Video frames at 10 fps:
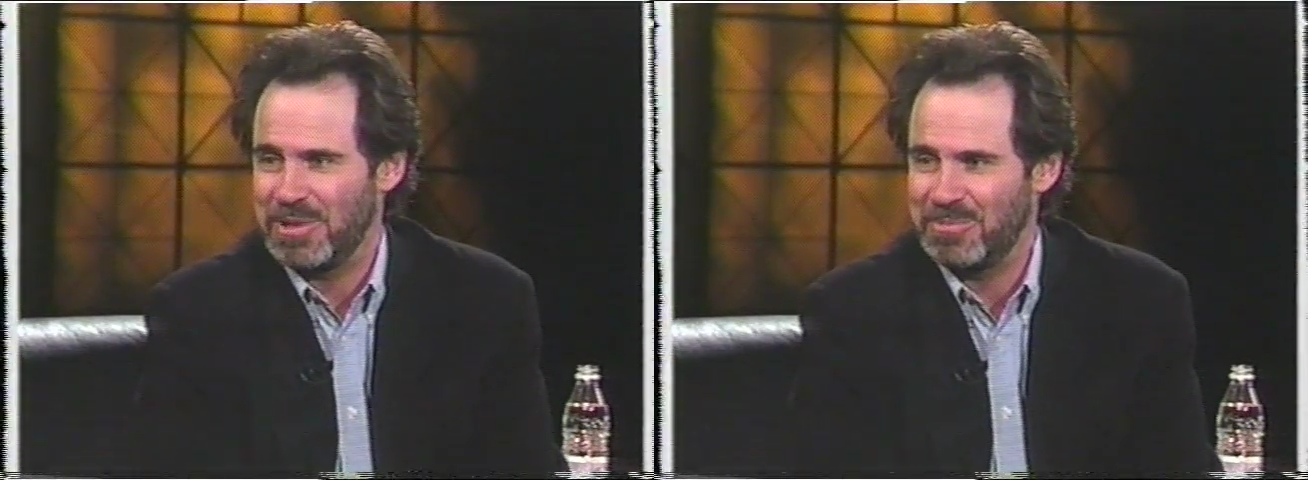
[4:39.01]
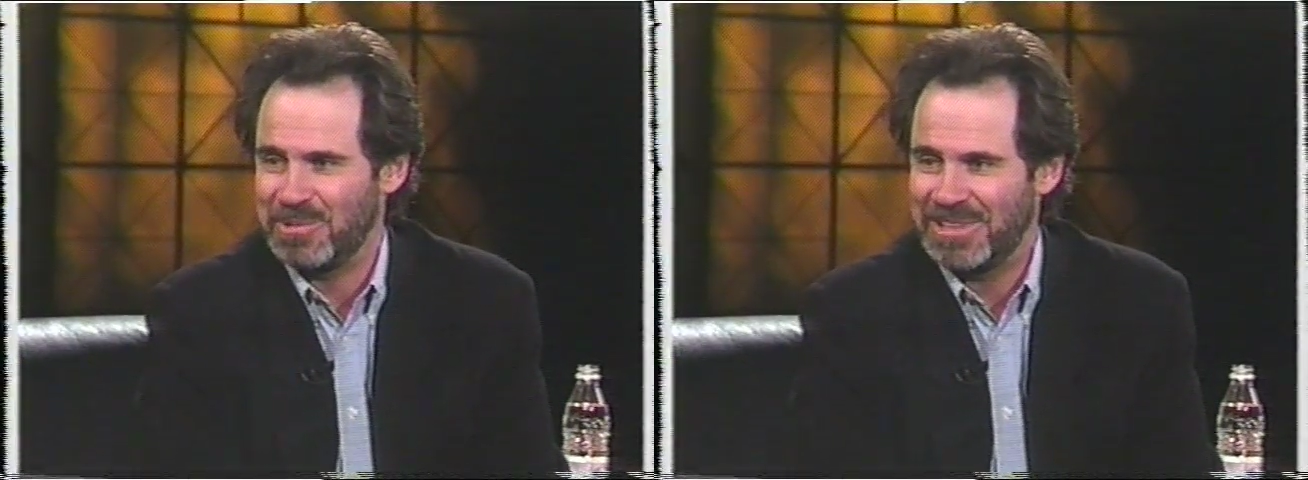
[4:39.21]

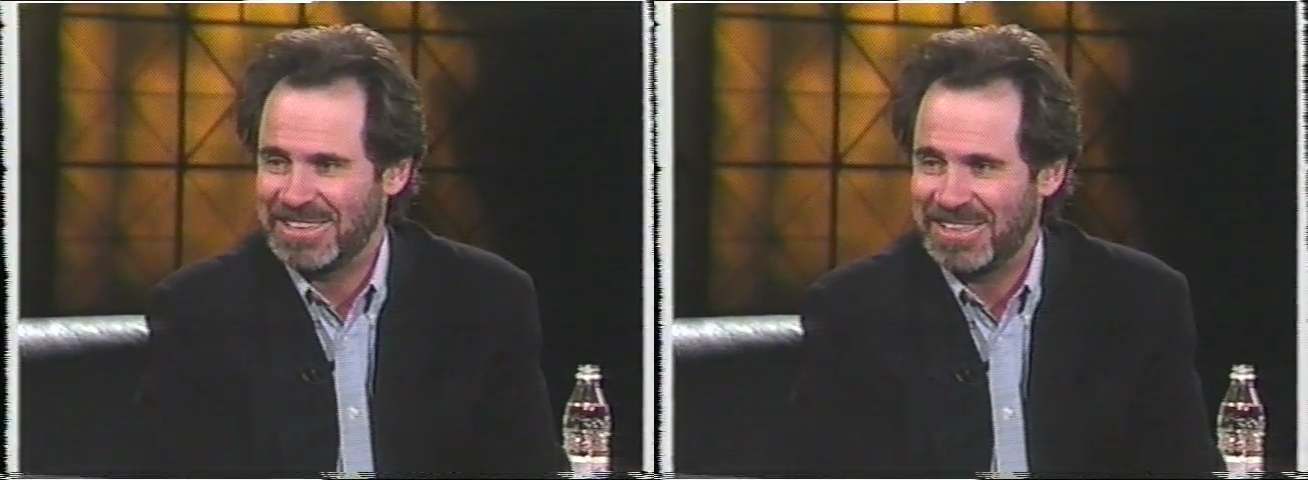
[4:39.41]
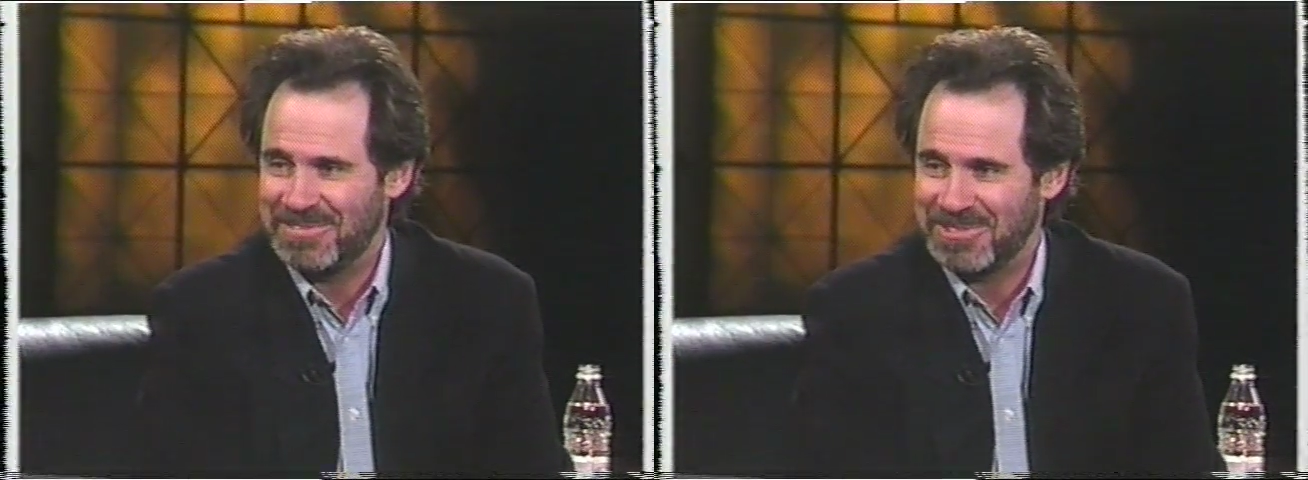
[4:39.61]
people are
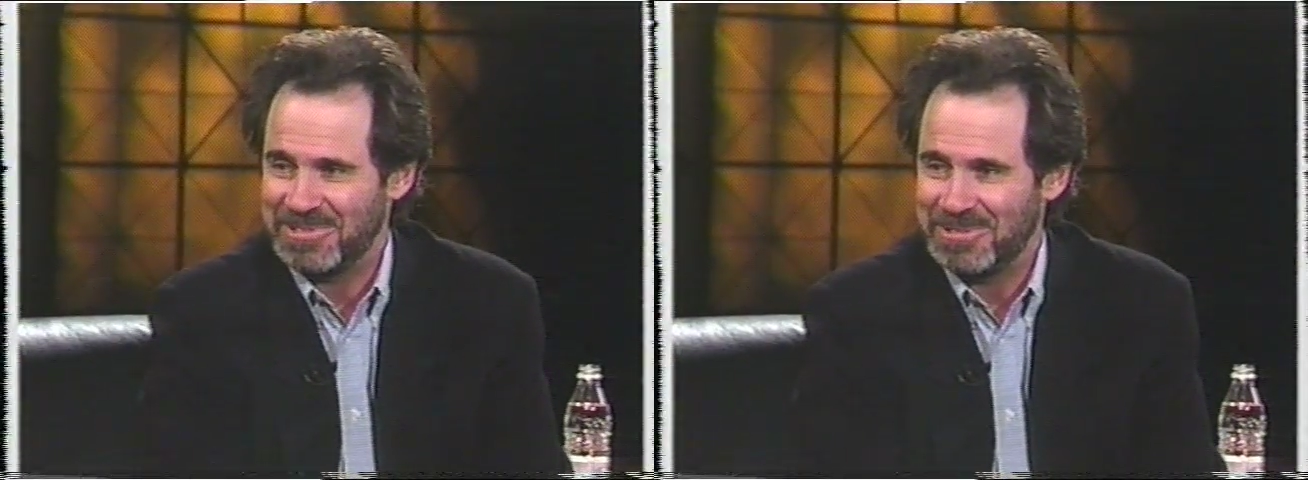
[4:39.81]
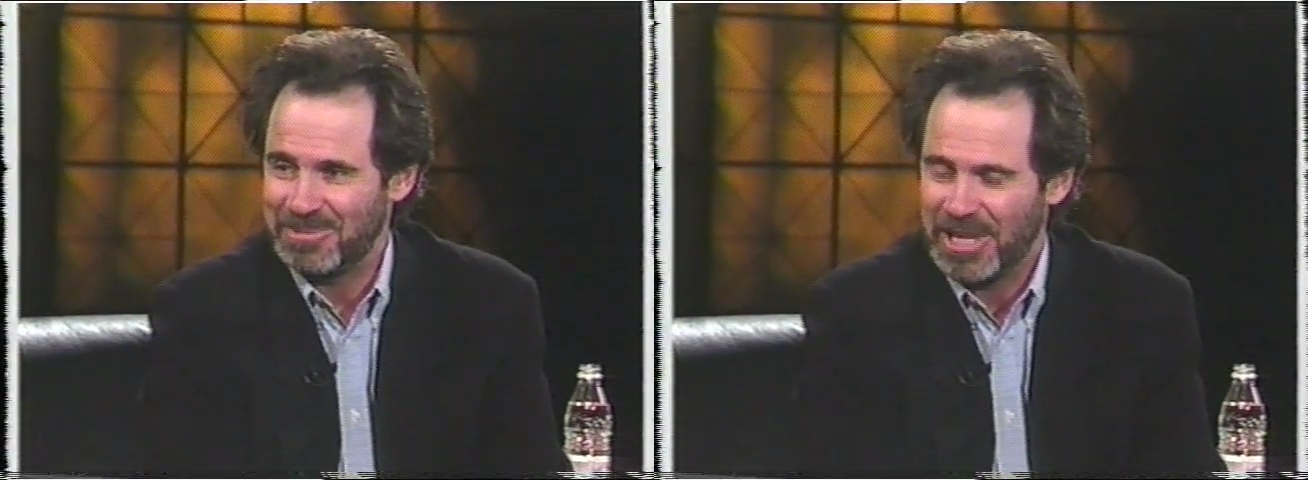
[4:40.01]

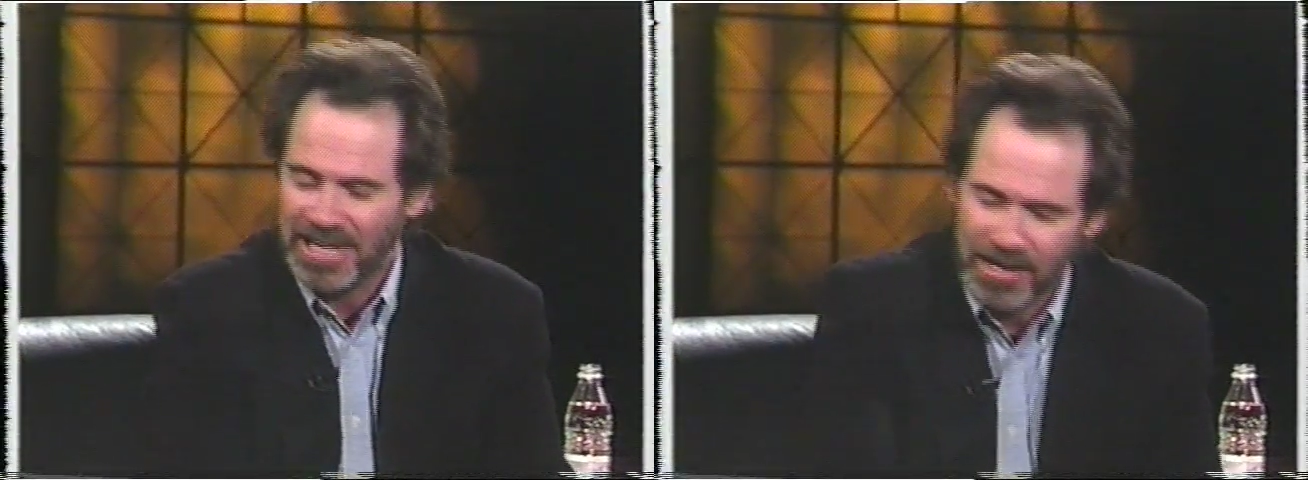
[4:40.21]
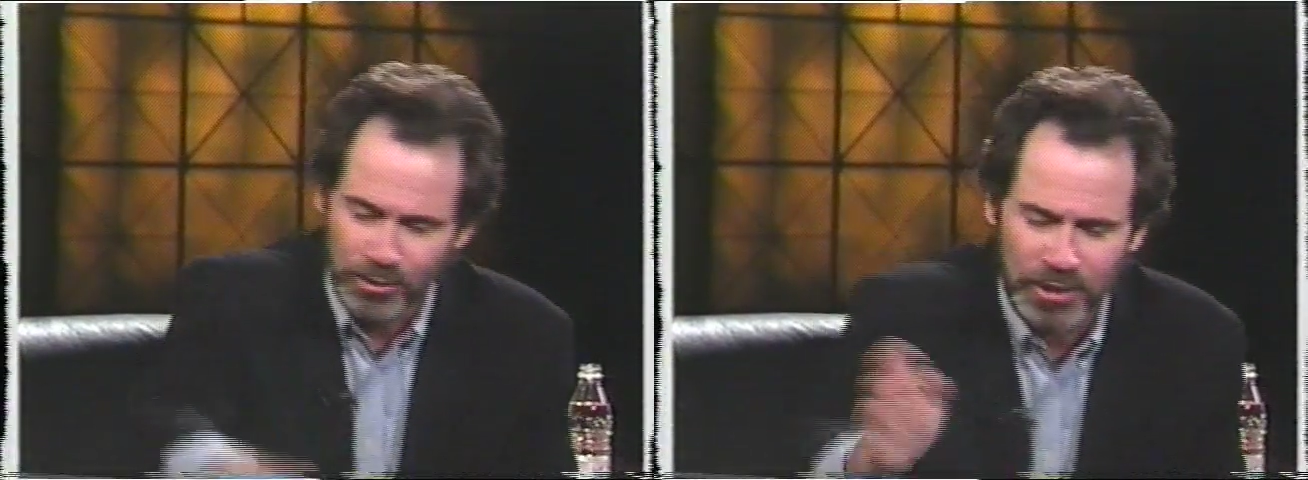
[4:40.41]
uncomfortable about.
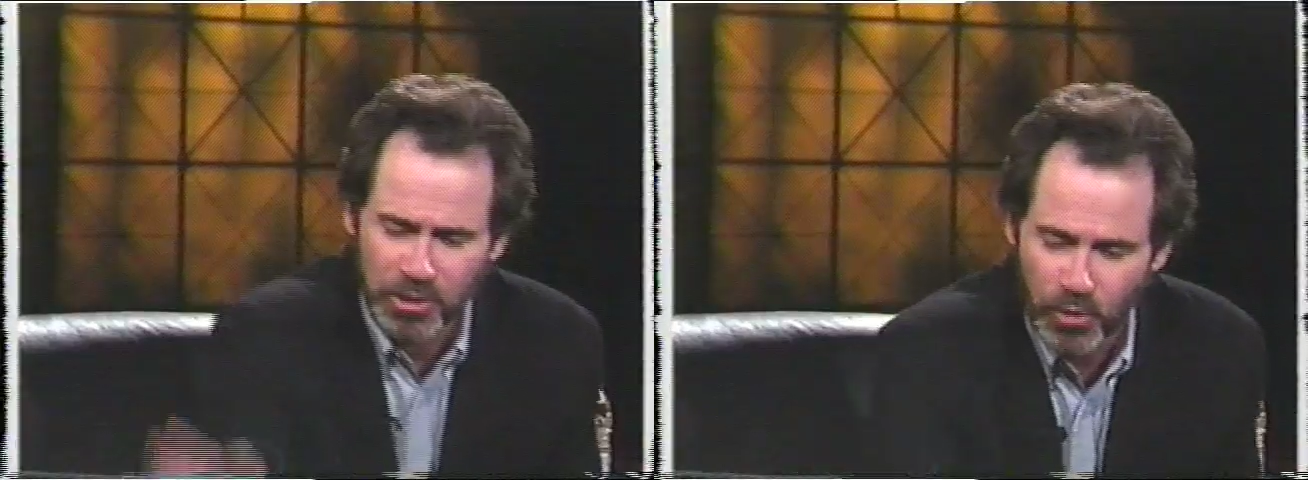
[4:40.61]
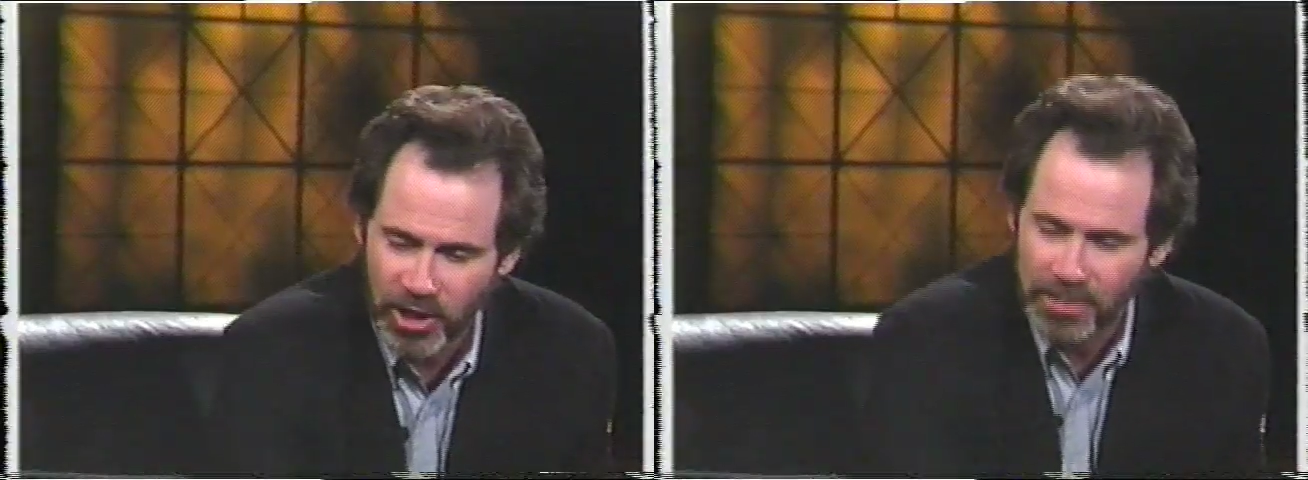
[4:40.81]
I don't want to go on